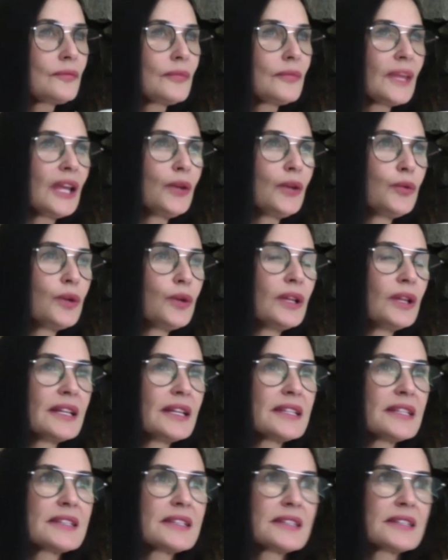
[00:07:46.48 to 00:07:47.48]
Well,
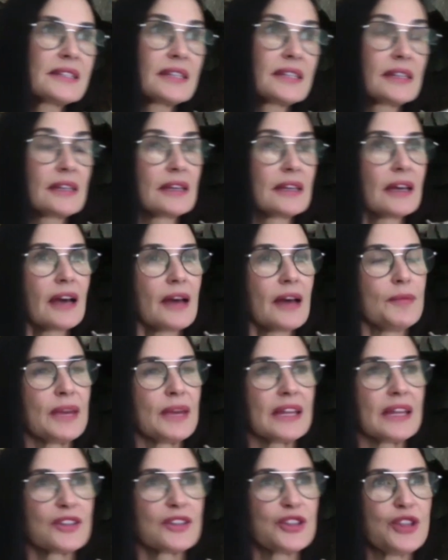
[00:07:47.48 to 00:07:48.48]
let's see.
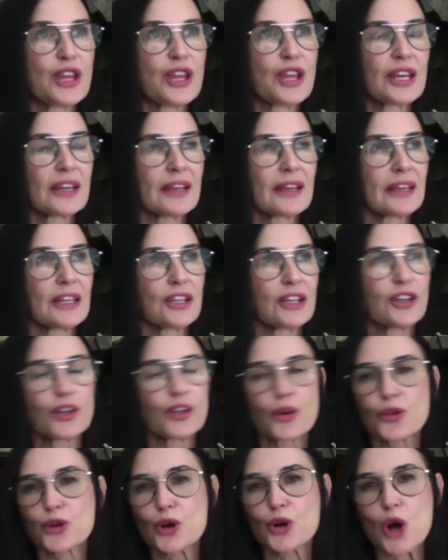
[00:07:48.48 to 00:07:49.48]

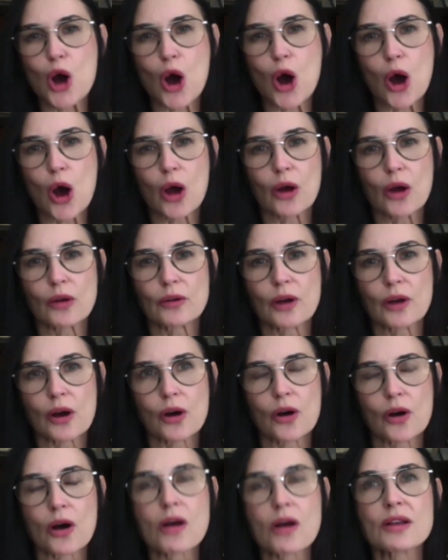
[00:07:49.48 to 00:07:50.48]
They're
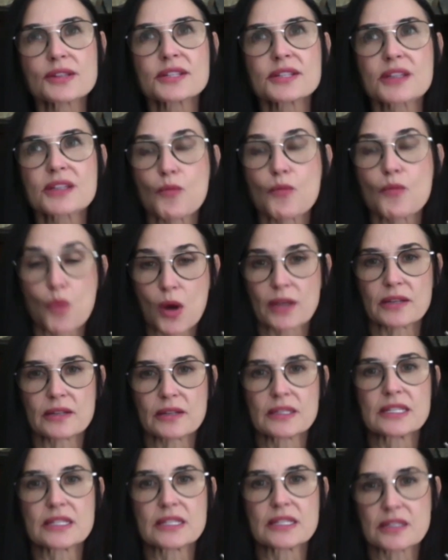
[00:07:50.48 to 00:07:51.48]
all somewhat
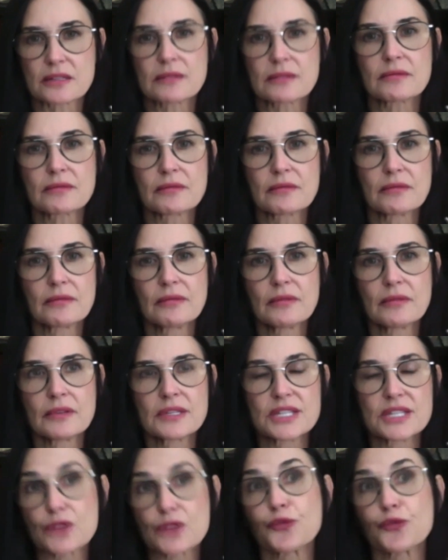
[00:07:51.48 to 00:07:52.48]

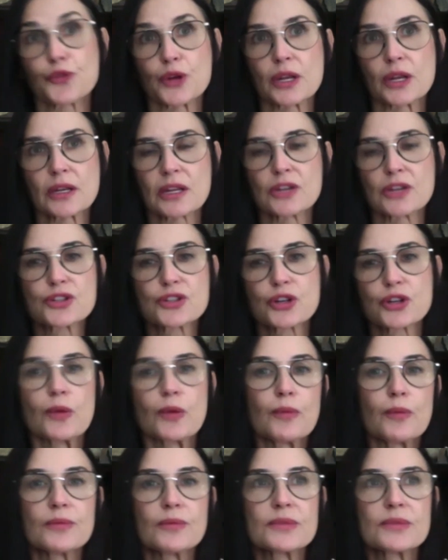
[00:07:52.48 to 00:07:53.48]
different in
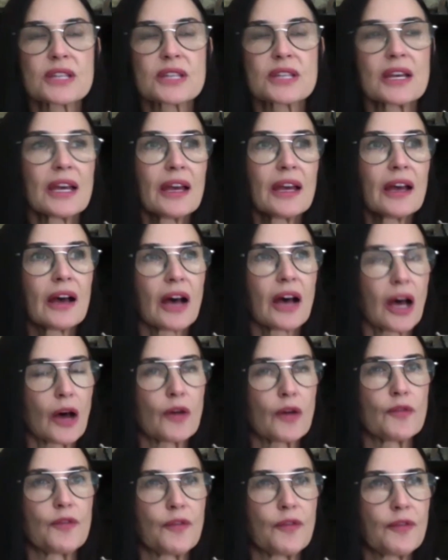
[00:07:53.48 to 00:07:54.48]
terms
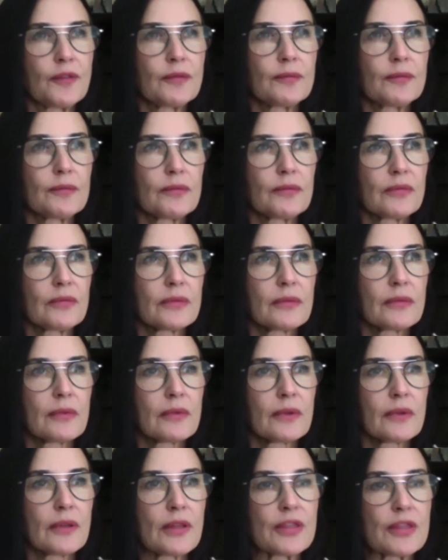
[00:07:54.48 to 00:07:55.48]
of
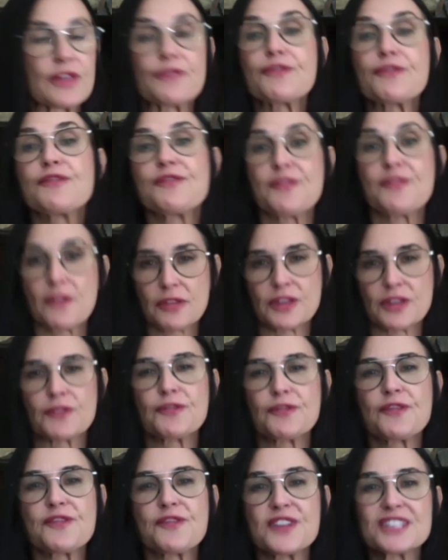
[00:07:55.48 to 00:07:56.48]
the
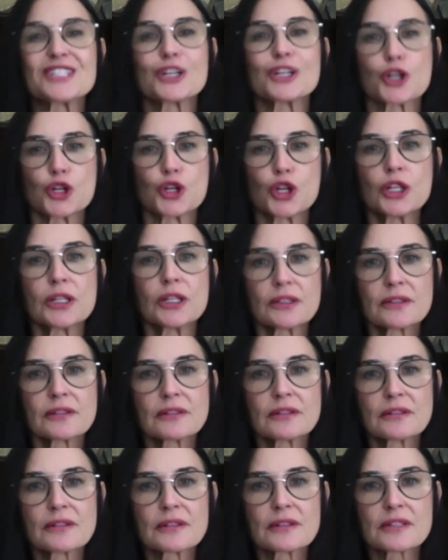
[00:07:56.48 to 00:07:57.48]
physical
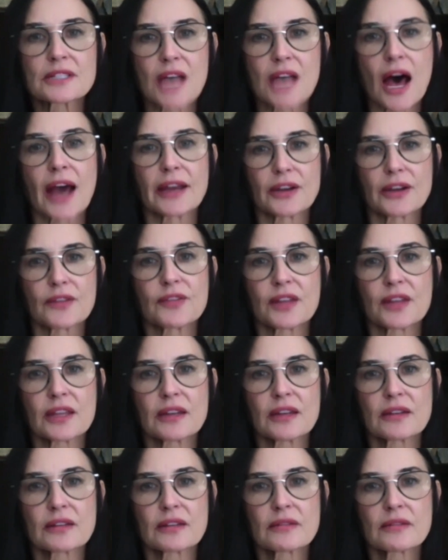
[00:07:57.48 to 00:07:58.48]
side of
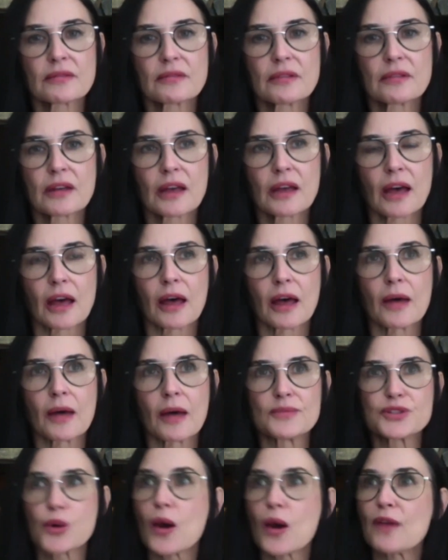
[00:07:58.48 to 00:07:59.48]
it.
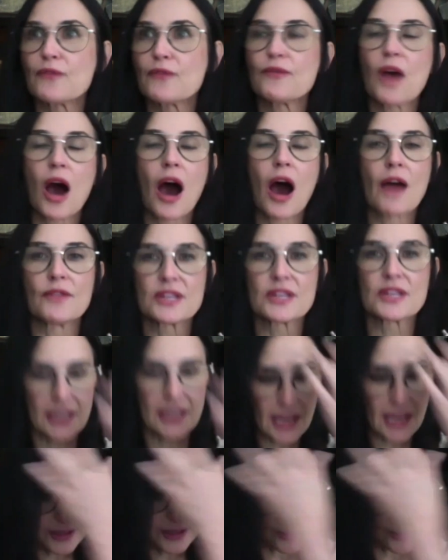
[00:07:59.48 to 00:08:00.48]
So I've obviously
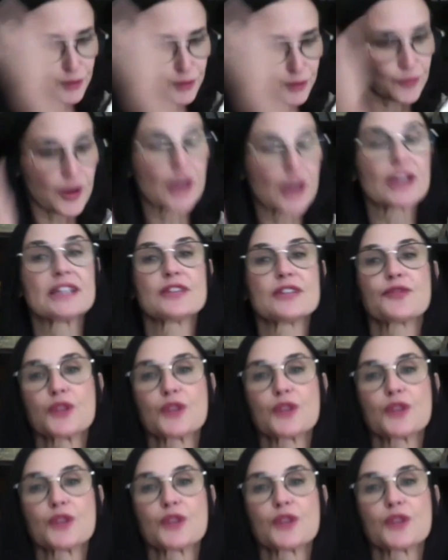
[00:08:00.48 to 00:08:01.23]
had to do very different